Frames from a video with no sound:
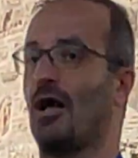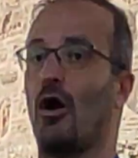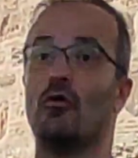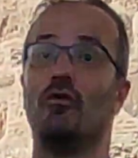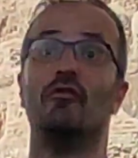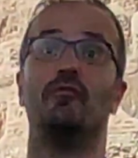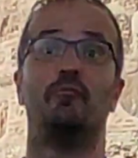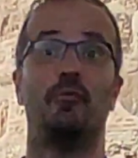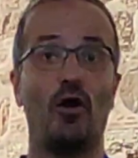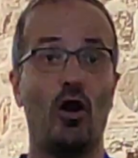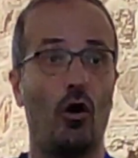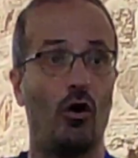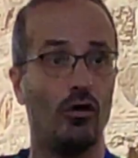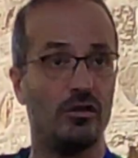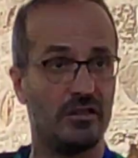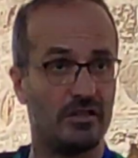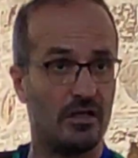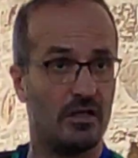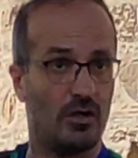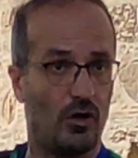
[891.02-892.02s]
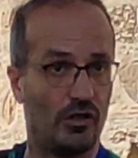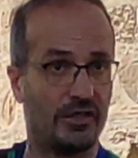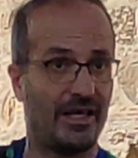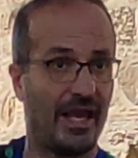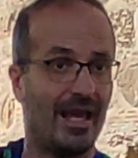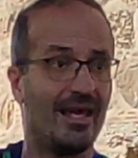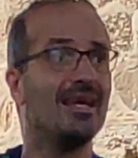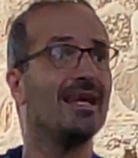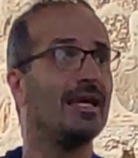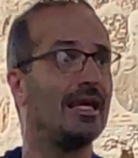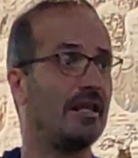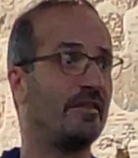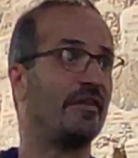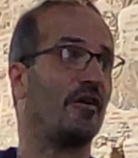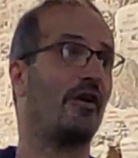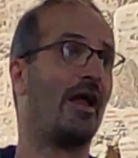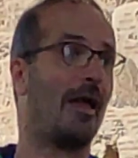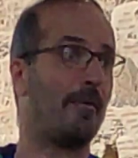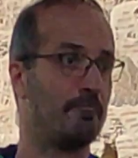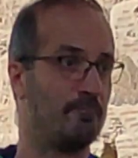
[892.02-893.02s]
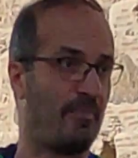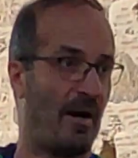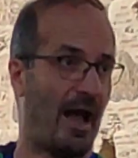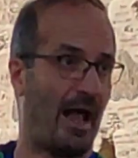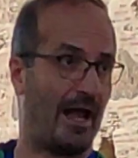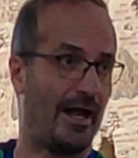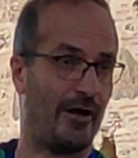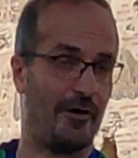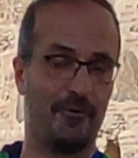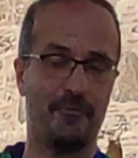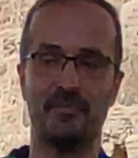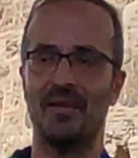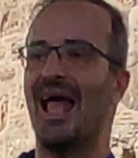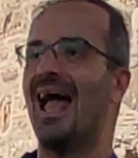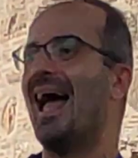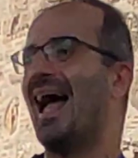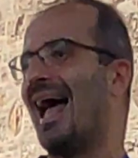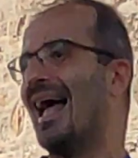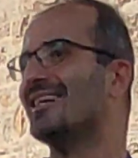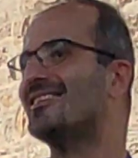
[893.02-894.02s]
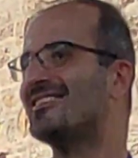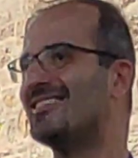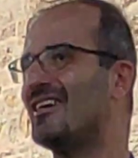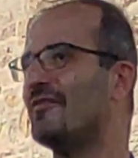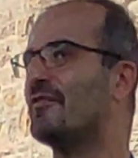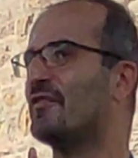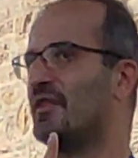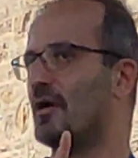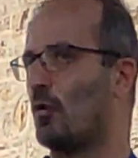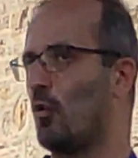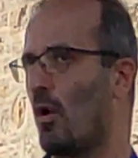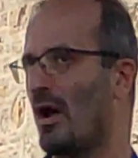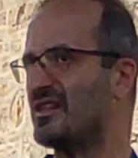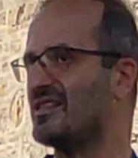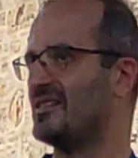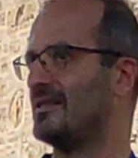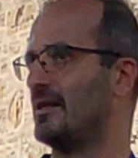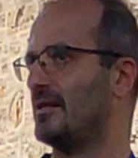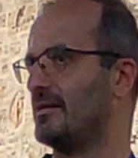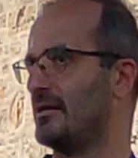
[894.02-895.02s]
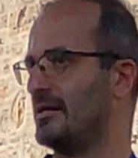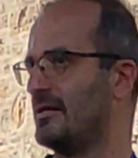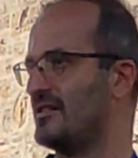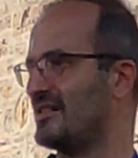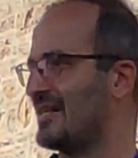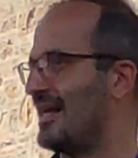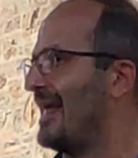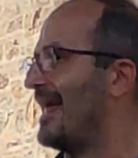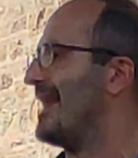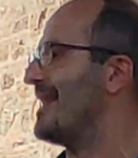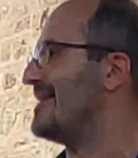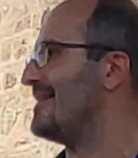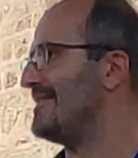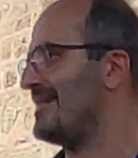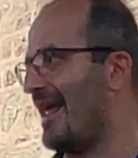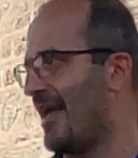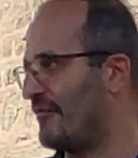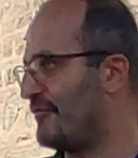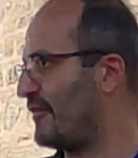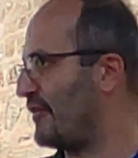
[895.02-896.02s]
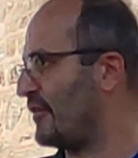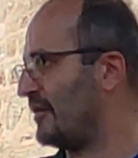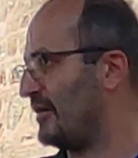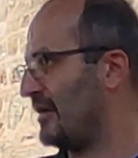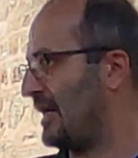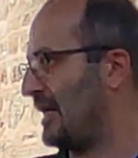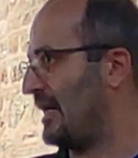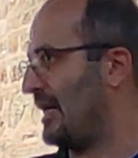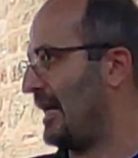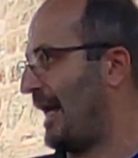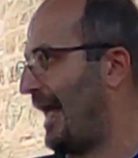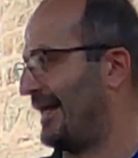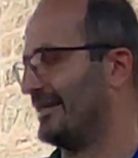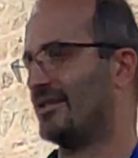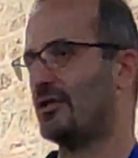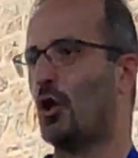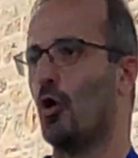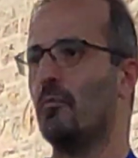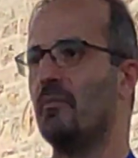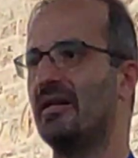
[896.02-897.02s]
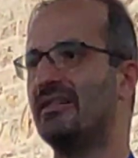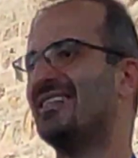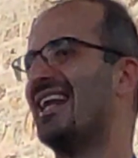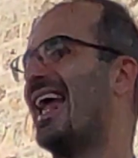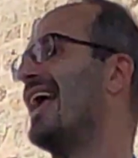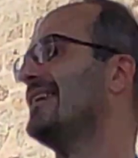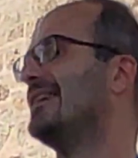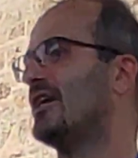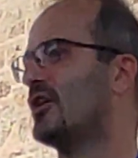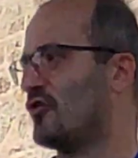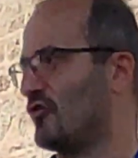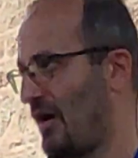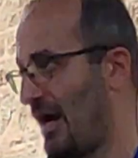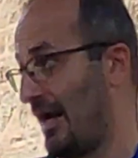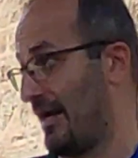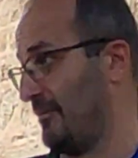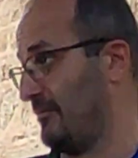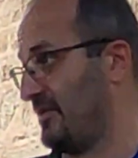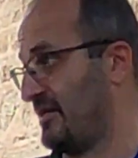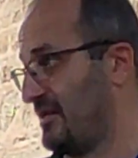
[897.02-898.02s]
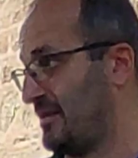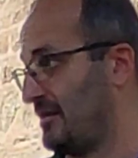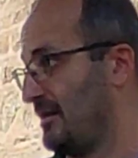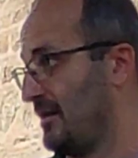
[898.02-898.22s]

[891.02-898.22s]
Tower of Blood, okay, in their empire, as if the Westerners never had committed any crimes.